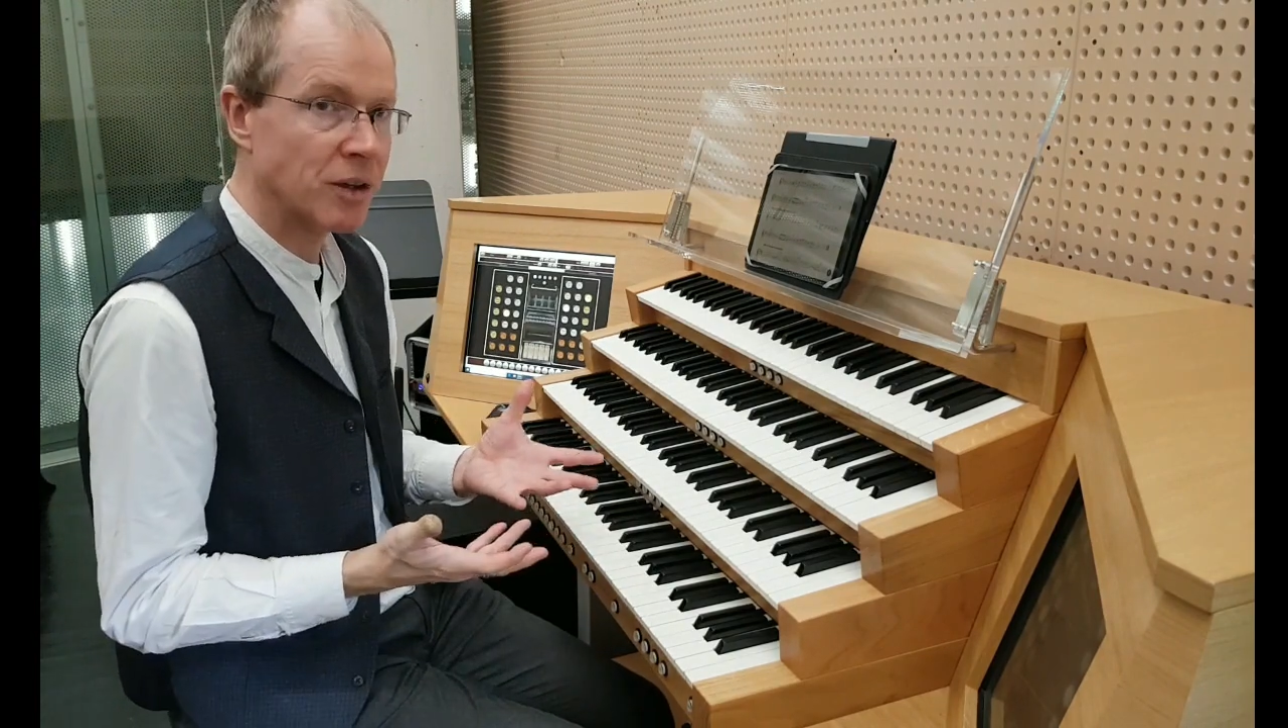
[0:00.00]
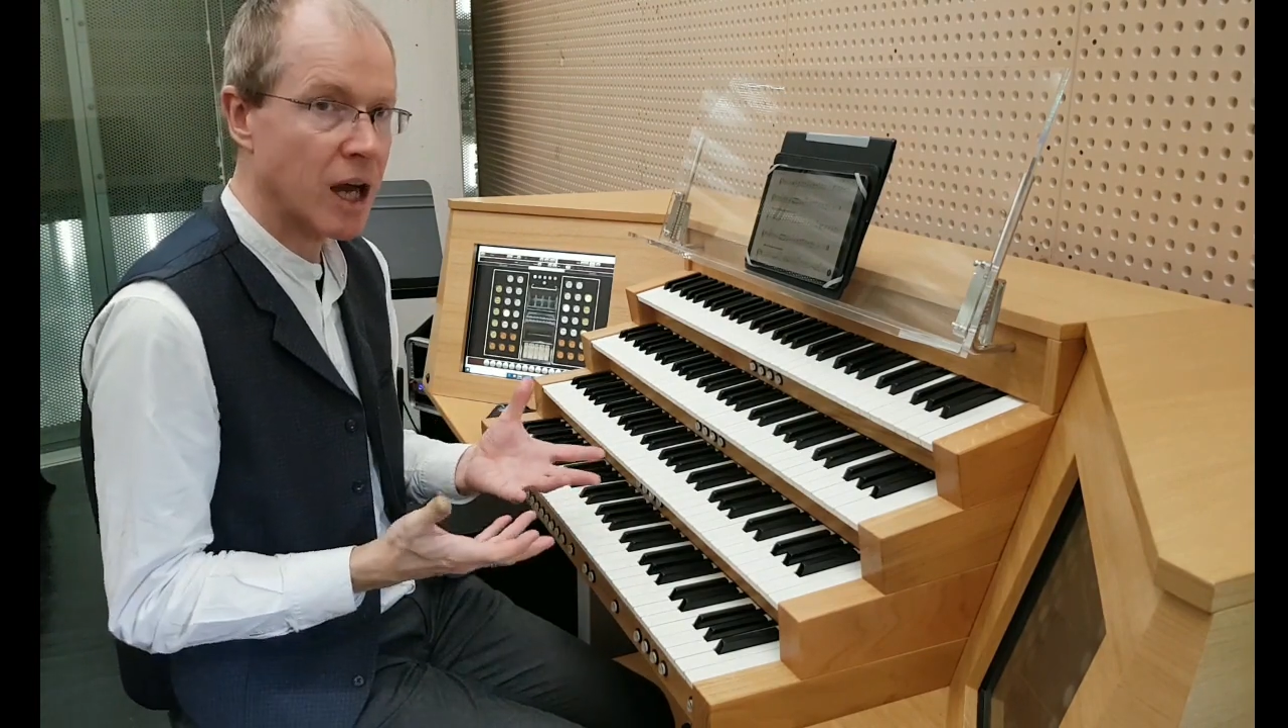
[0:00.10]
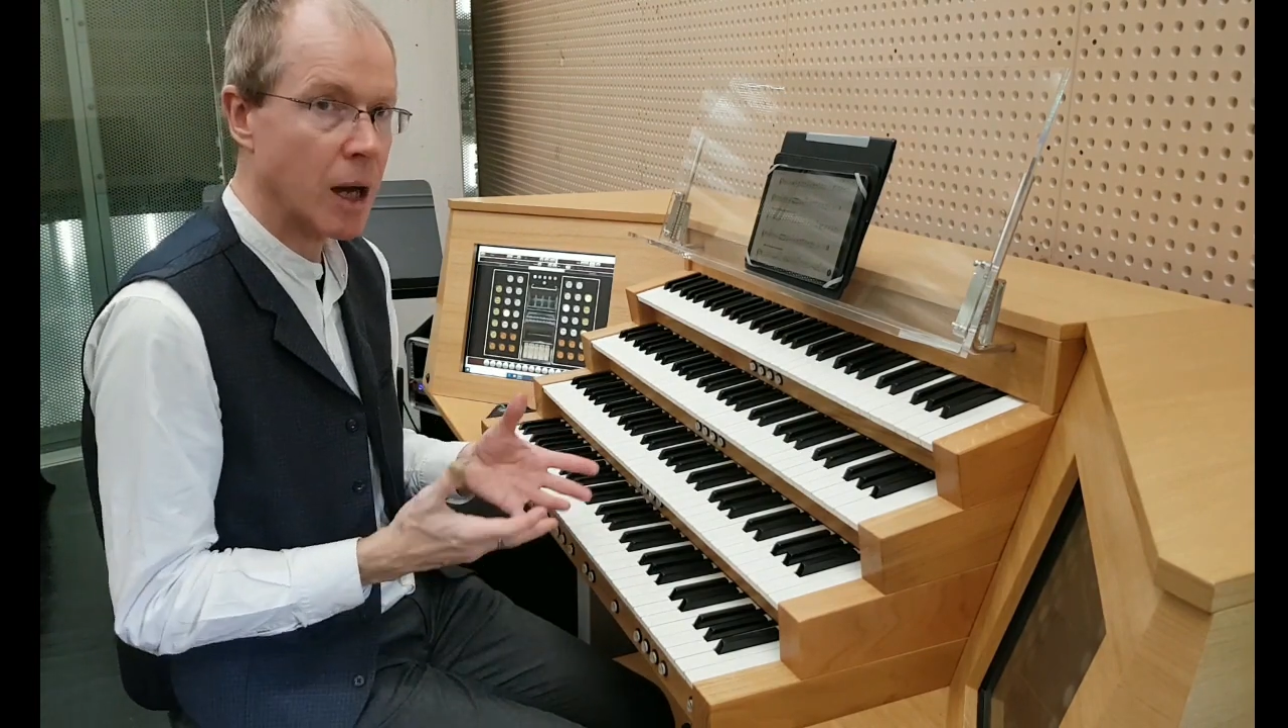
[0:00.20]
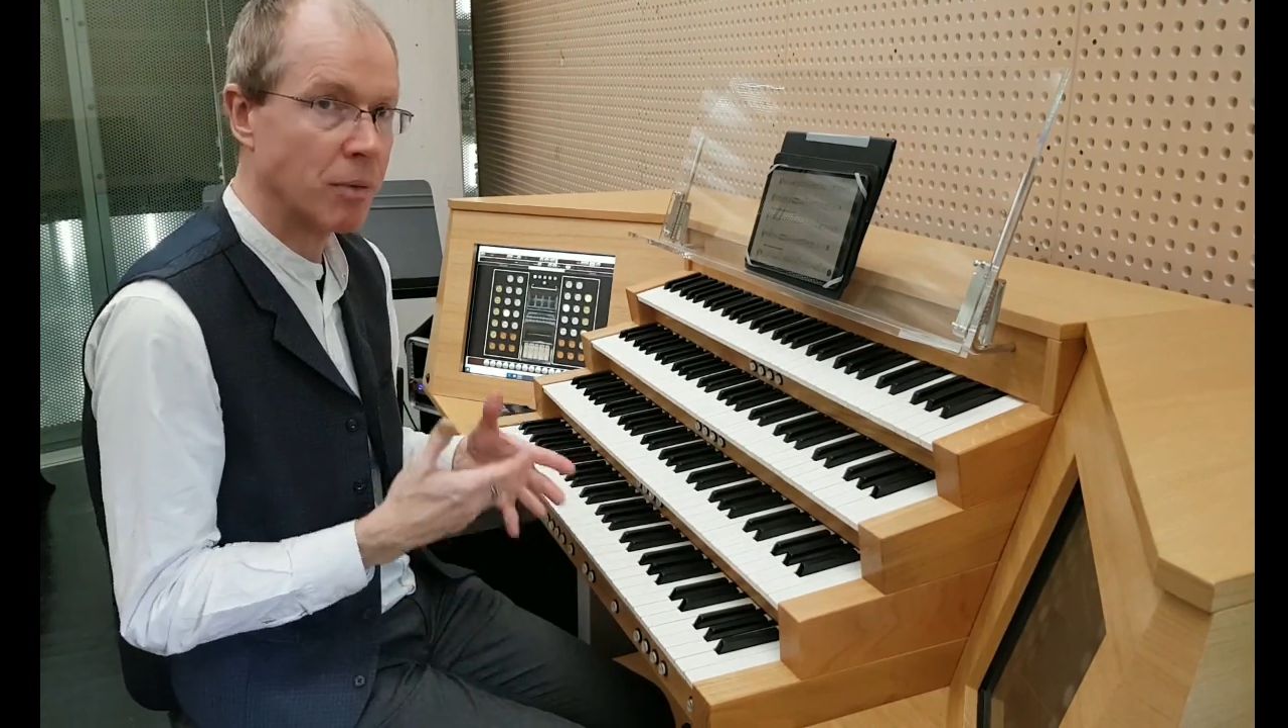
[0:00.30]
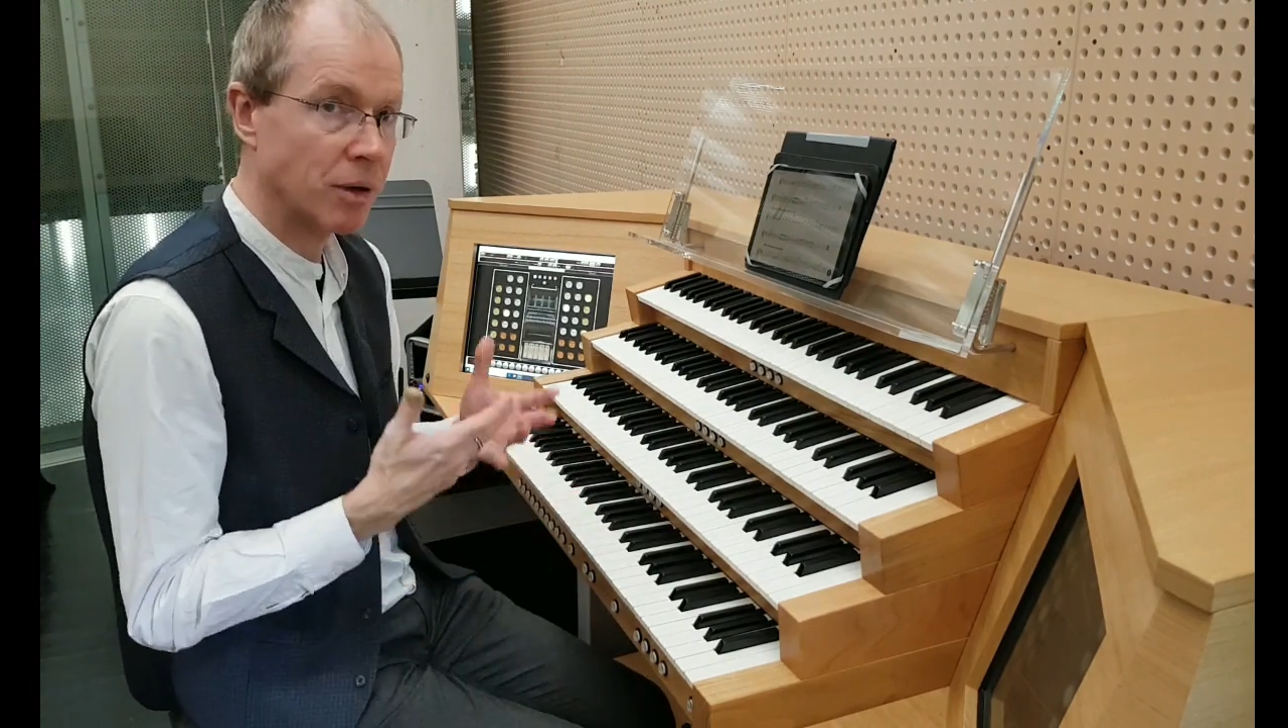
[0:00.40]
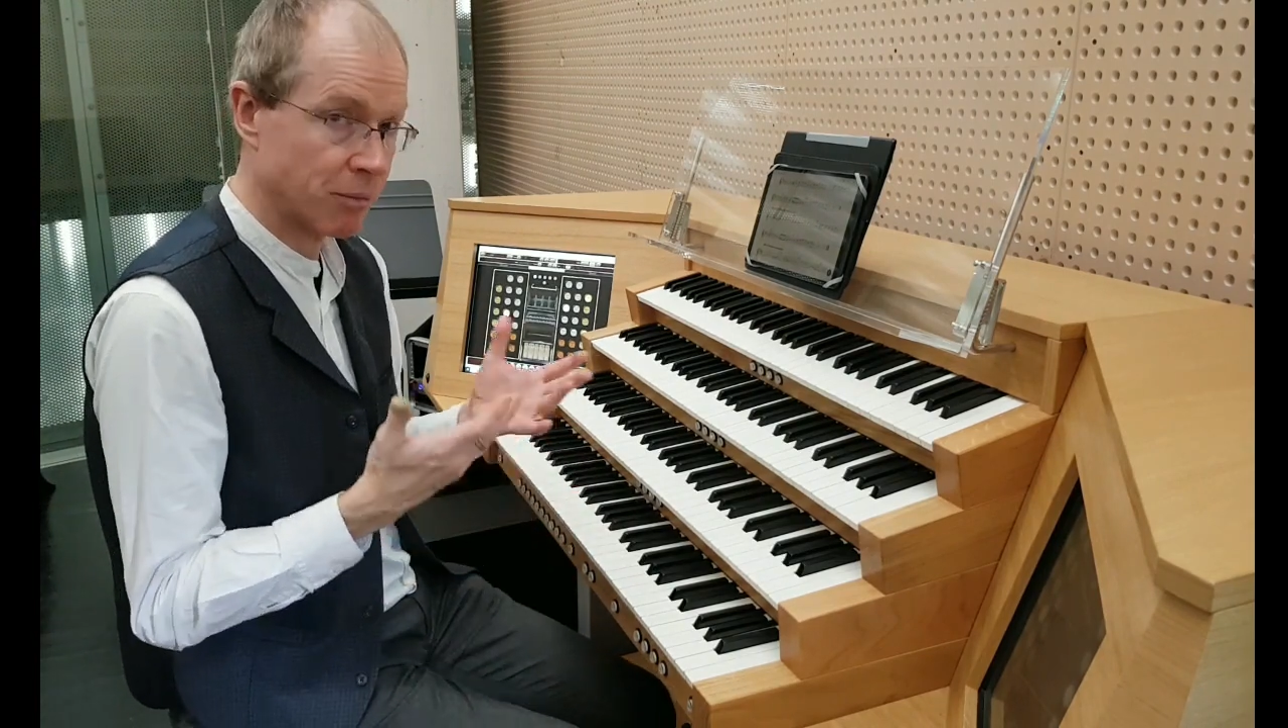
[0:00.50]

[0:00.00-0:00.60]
up,